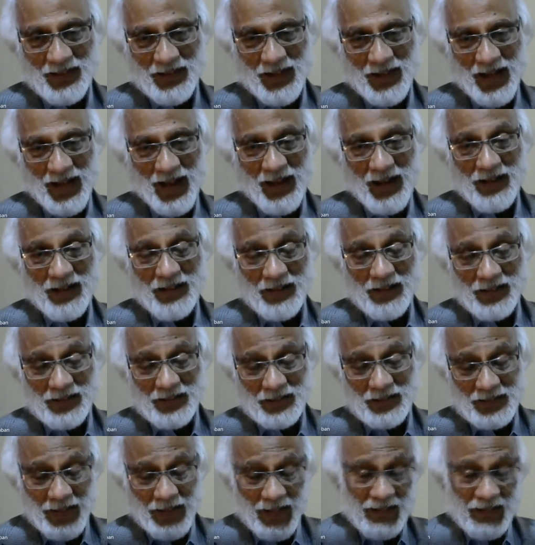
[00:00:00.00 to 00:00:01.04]
And
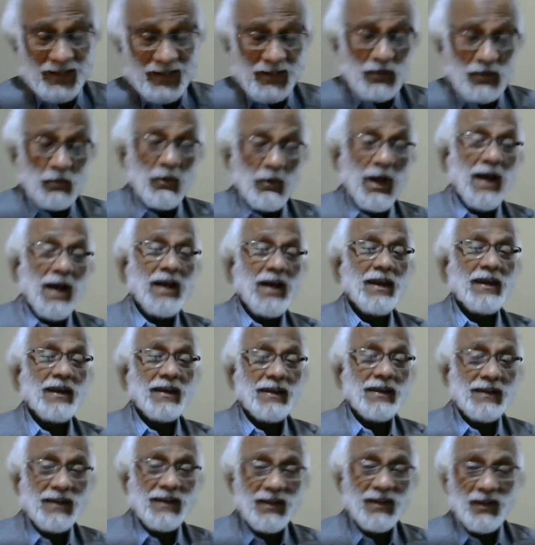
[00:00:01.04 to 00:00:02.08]
that is why,
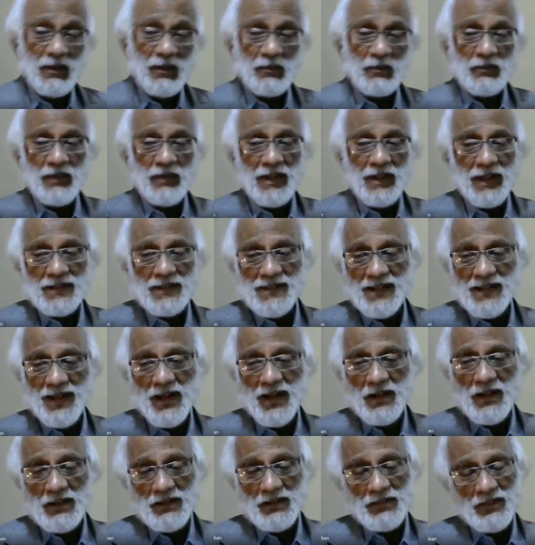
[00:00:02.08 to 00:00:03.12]
you know, let's
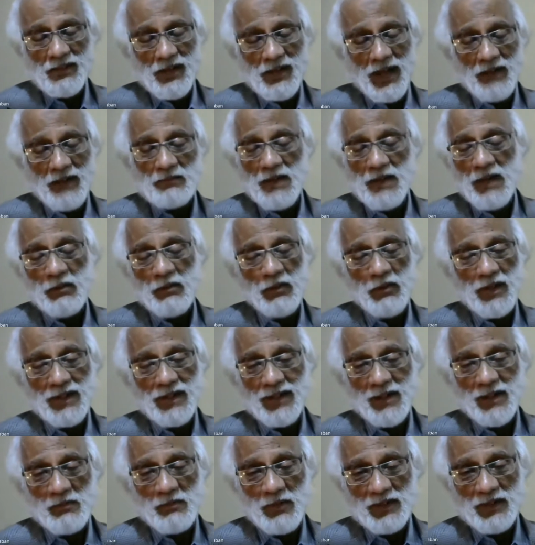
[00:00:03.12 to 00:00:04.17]
not, I'm not
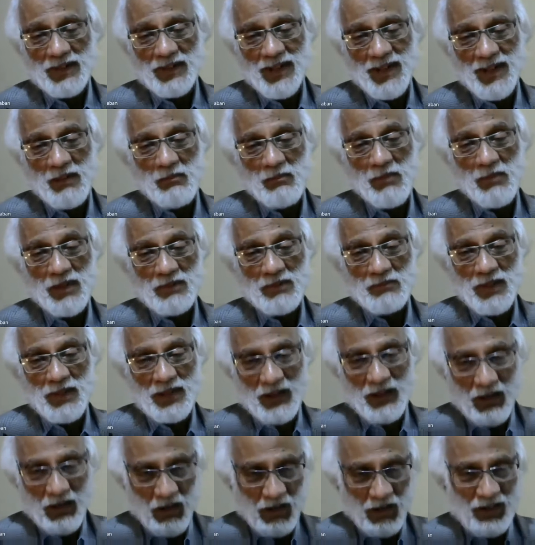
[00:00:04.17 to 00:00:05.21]
worried about the number,
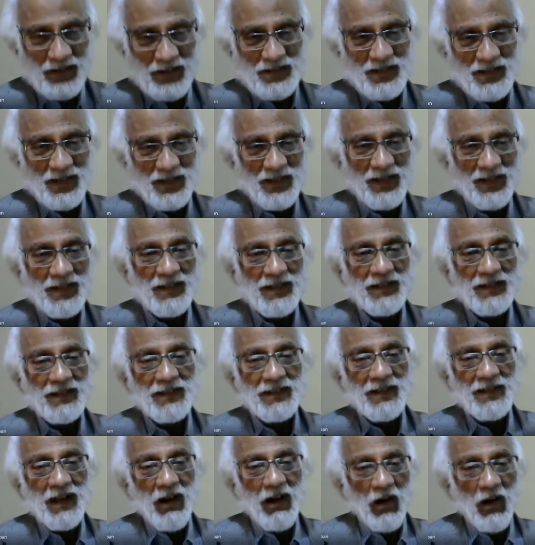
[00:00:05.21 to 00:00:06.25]
but honestly,
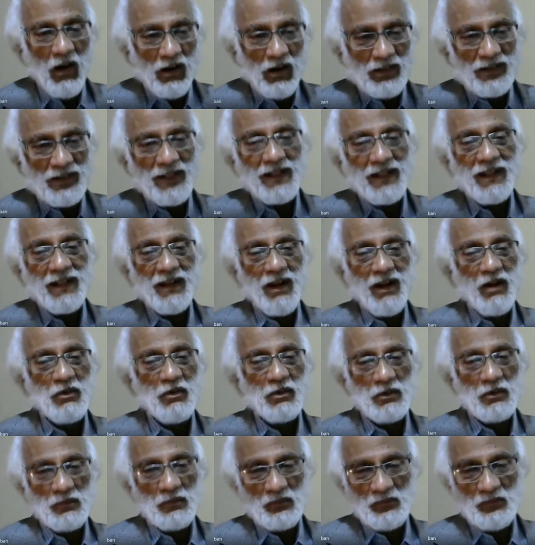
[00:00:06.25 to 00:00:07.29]
on the
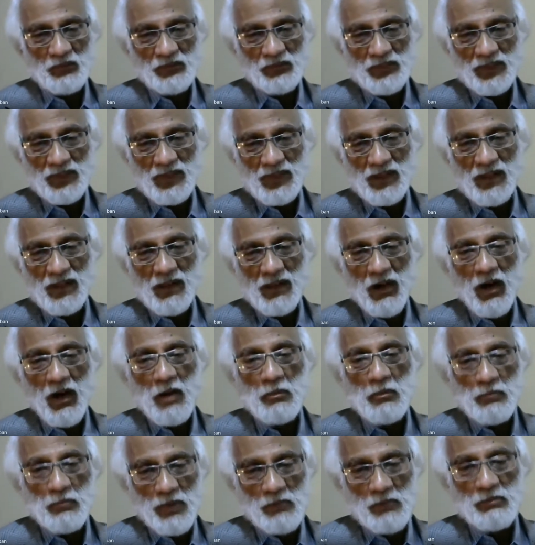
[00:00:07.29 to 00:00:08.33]
ground,
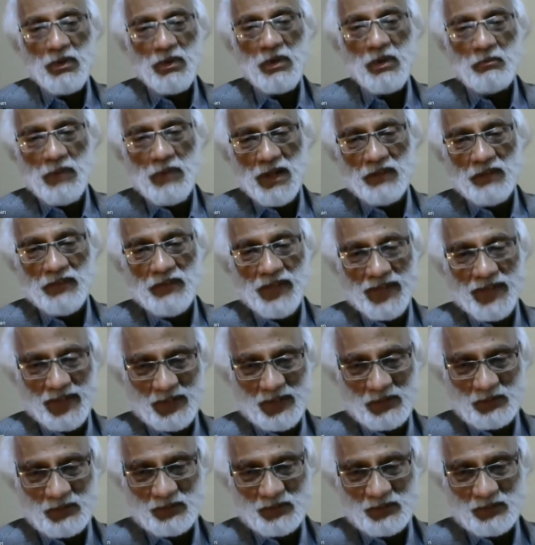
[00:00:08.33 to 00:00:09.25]
are people benefited.